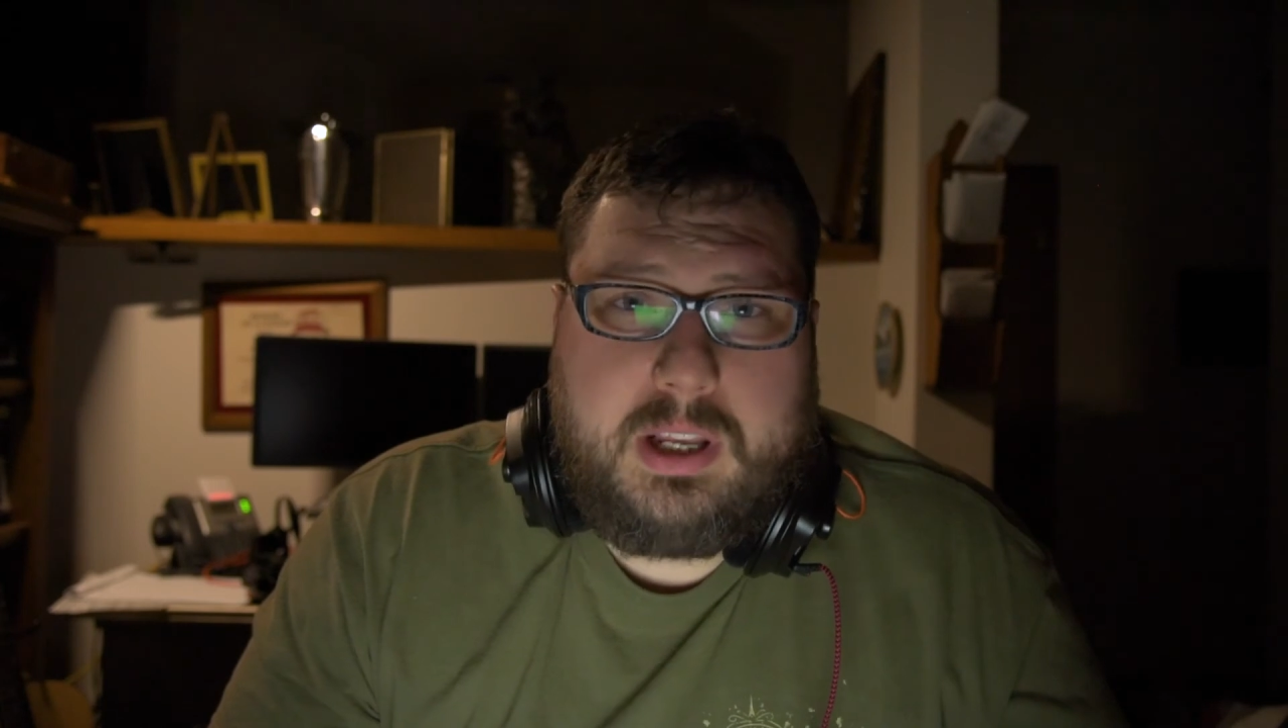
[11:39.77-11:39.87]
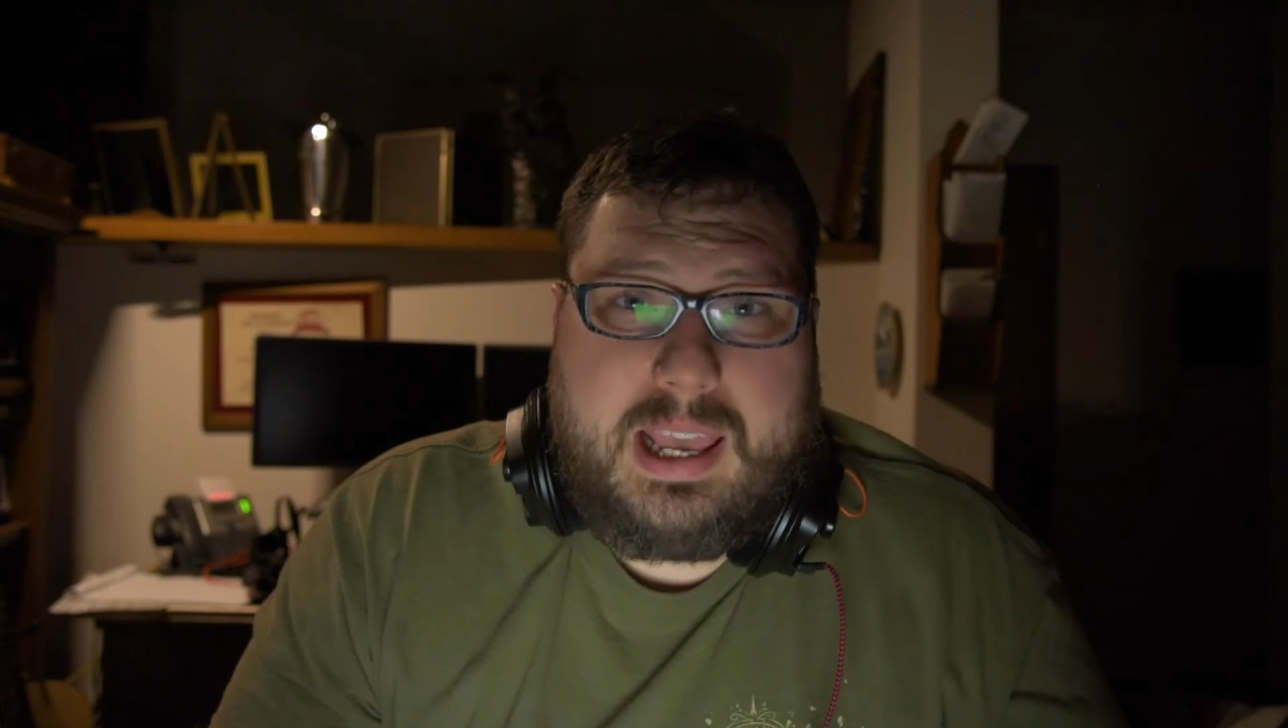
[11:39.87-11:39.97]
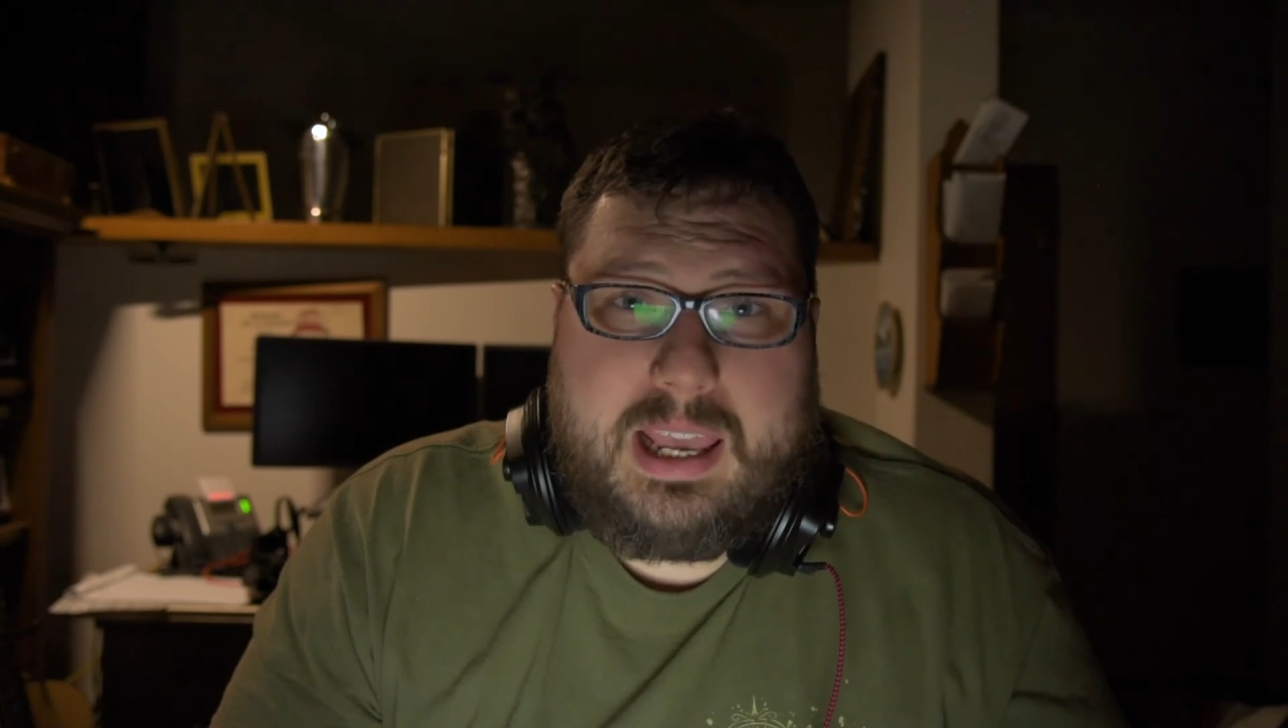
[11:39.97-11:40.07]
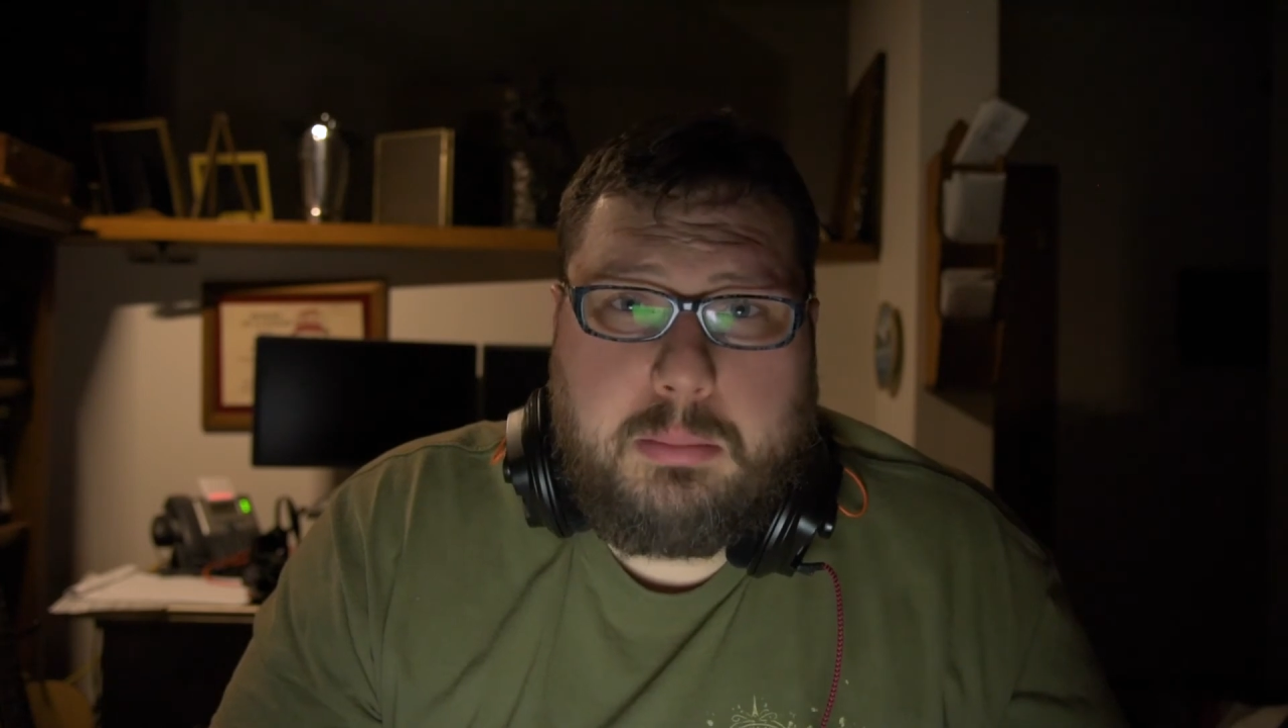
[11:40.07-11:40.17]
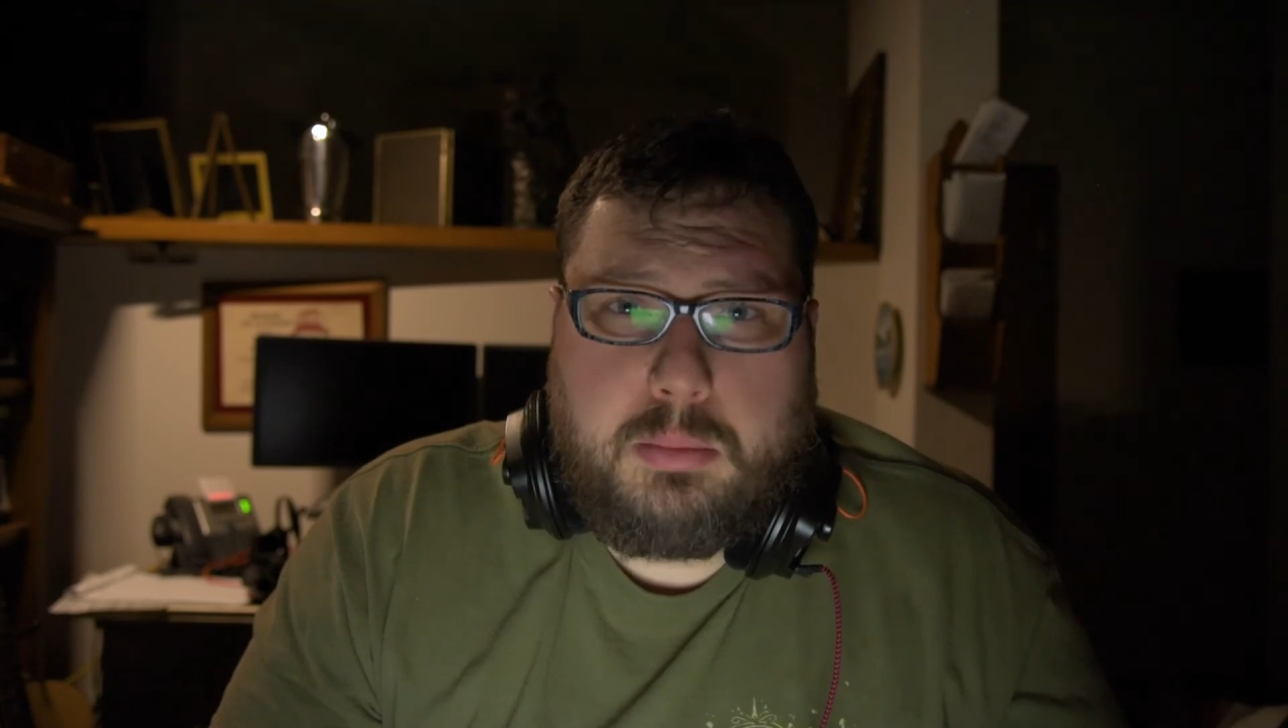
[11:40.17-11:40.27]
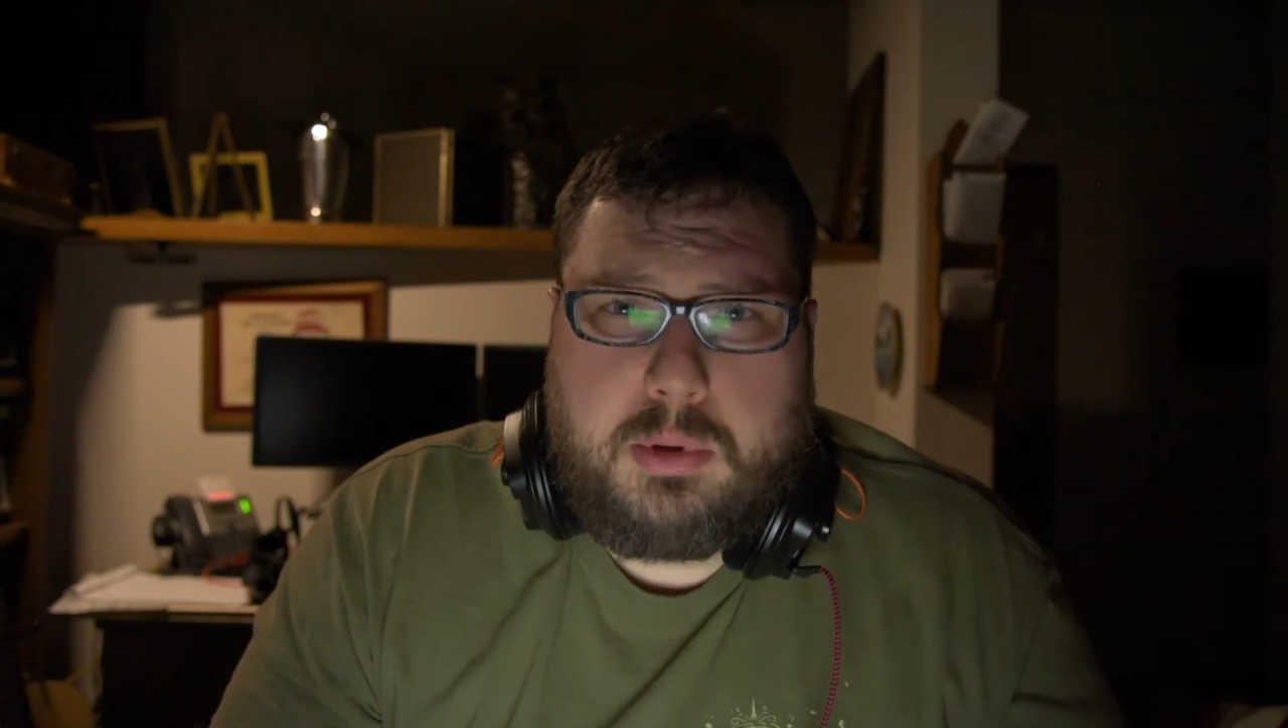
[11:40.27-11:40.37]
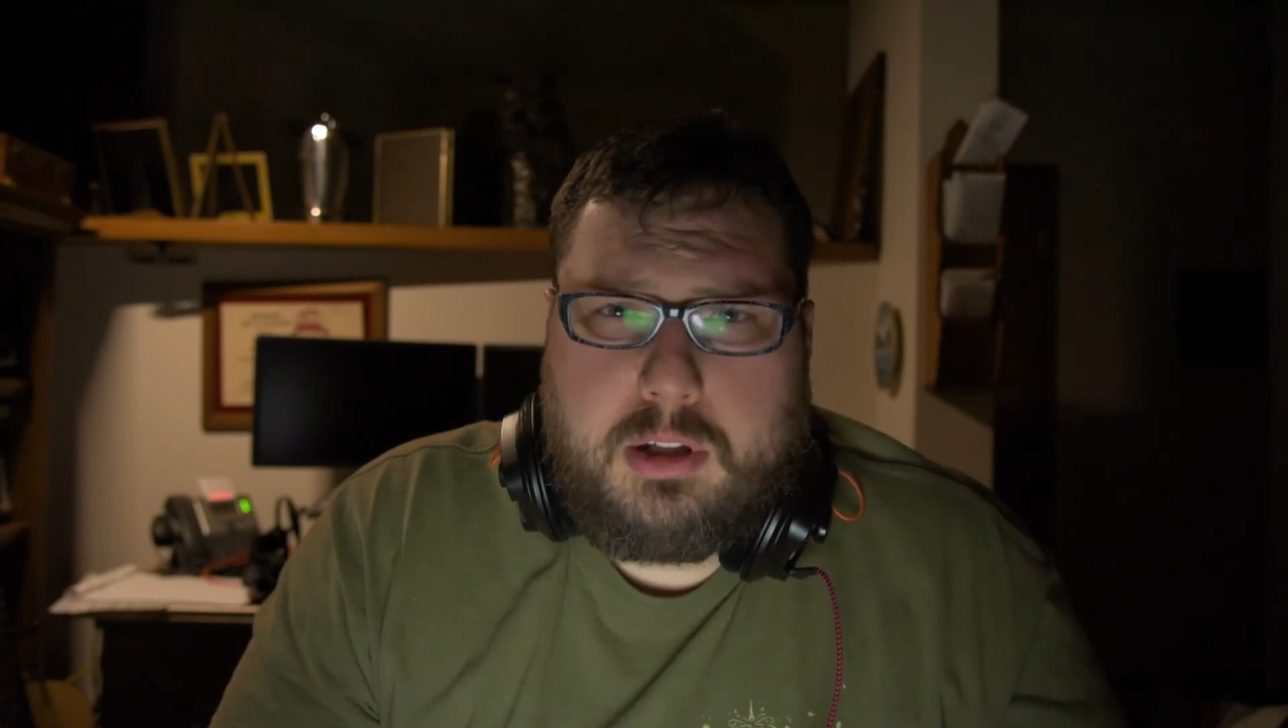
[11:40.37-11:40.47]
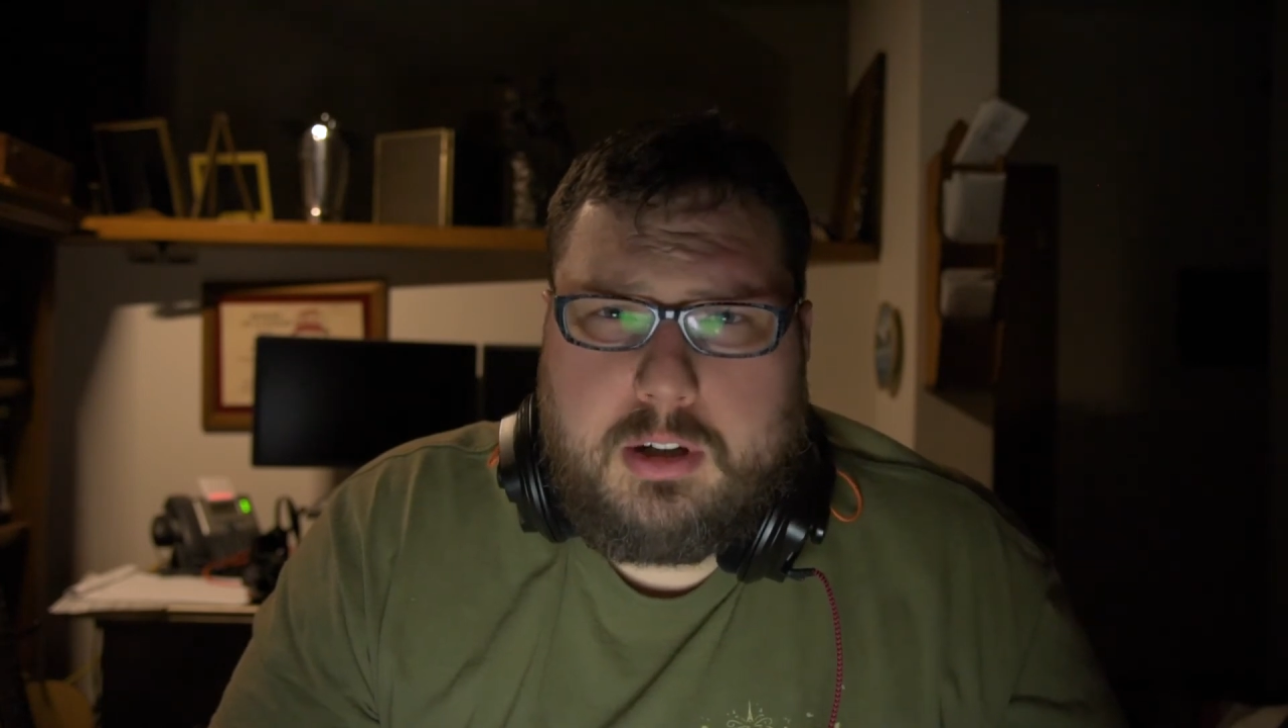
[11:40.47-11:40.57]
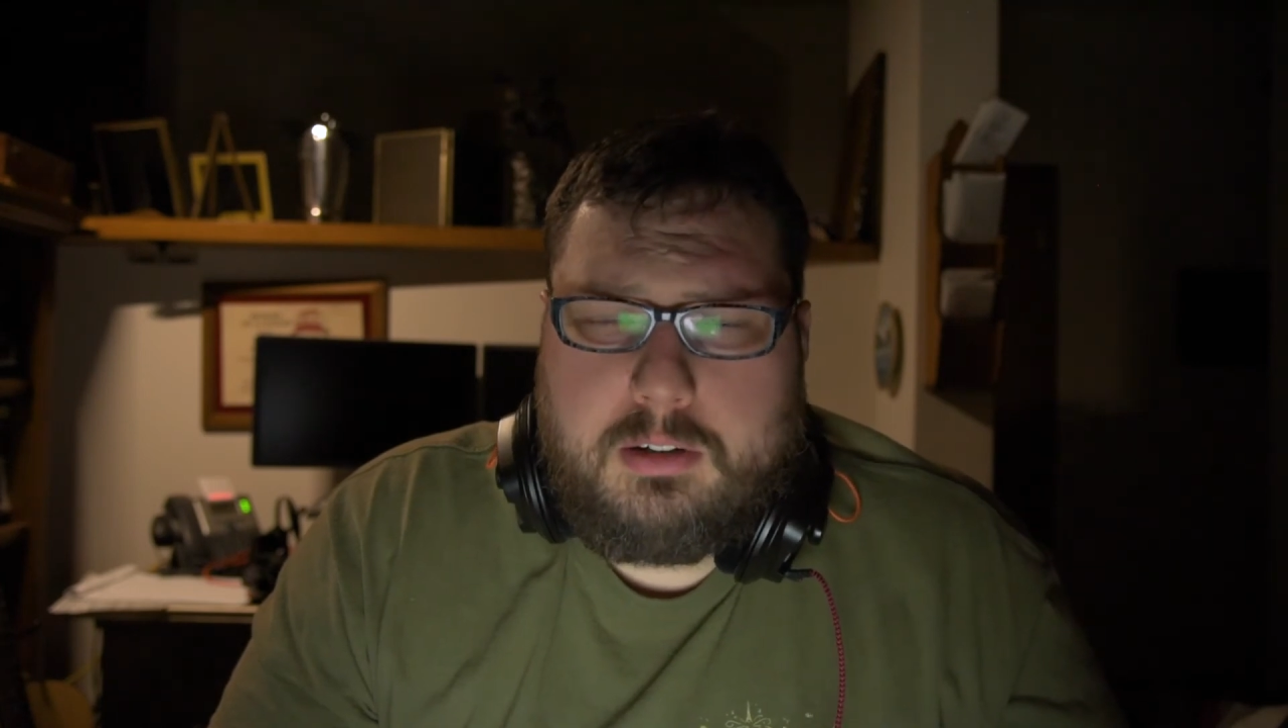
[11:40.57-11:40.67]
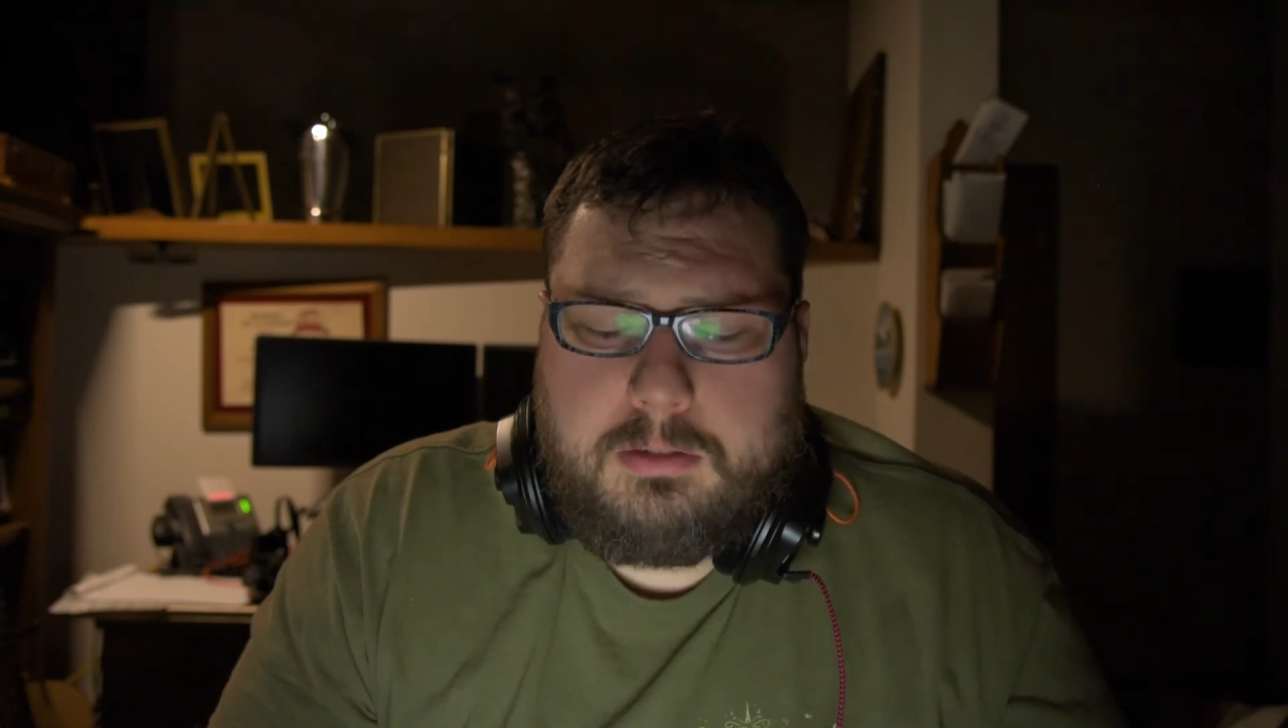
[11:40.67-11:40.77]
capable
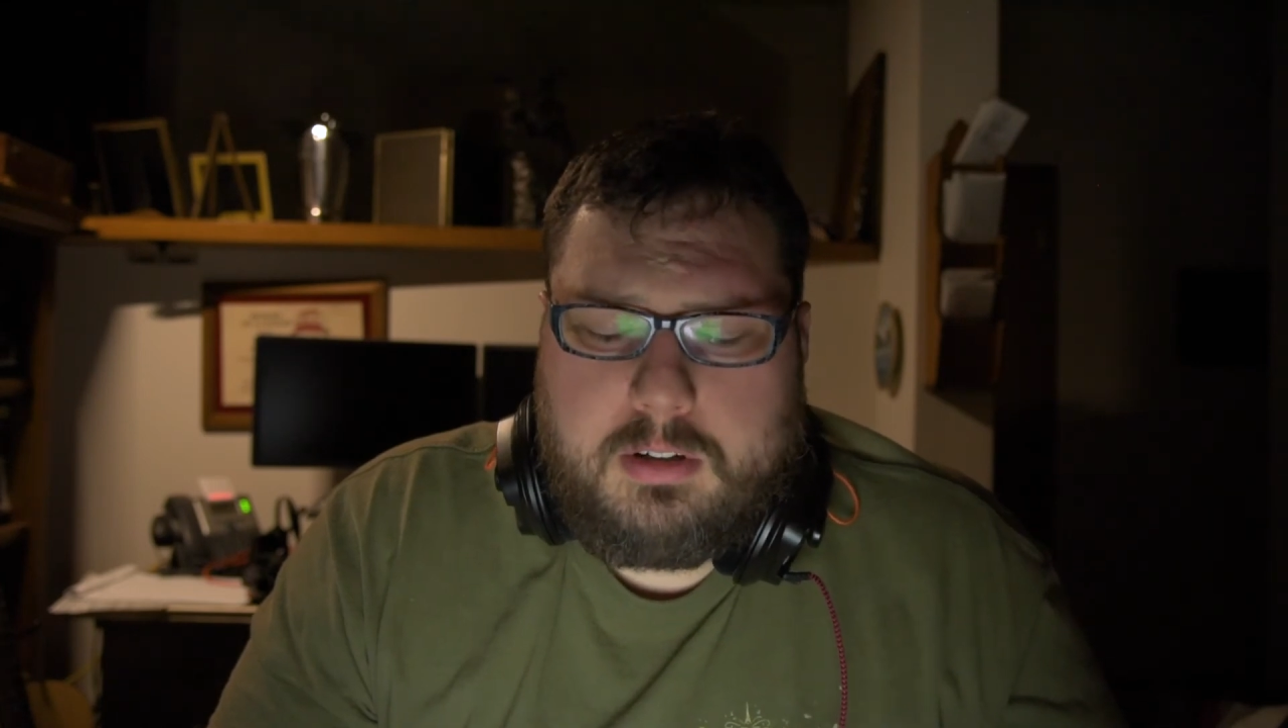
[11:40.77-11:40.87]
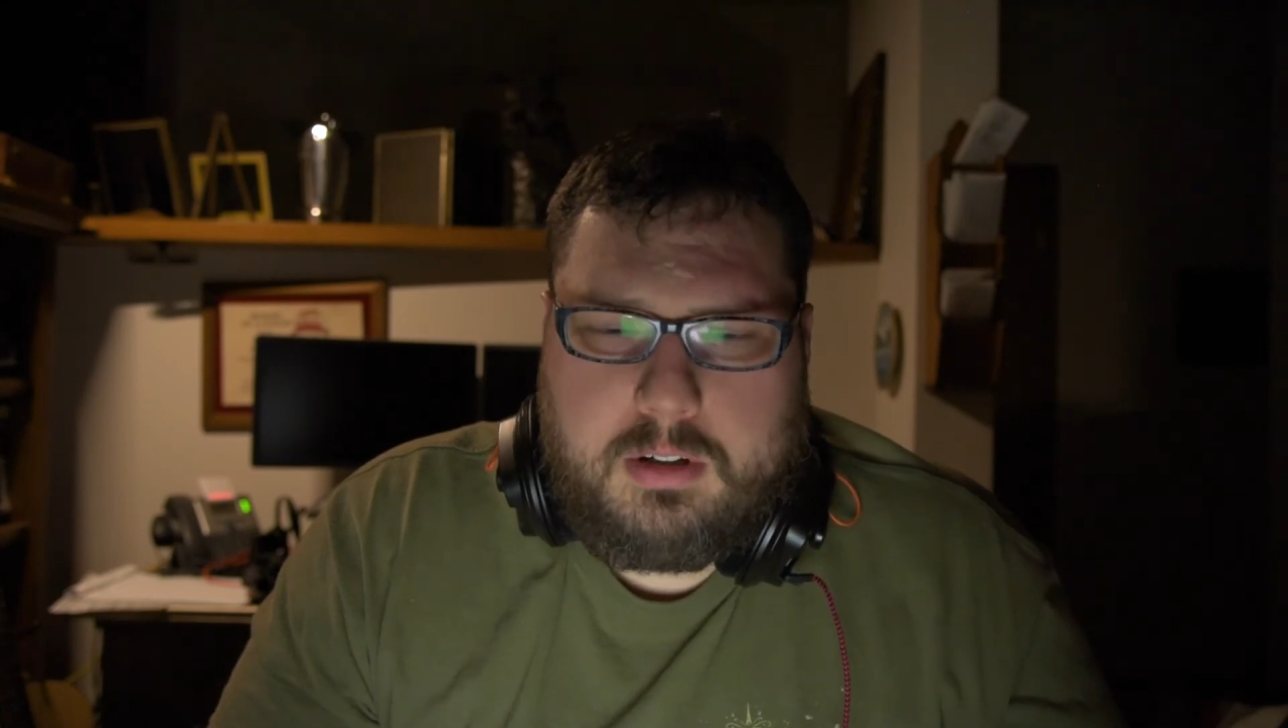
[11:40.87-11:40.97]
of?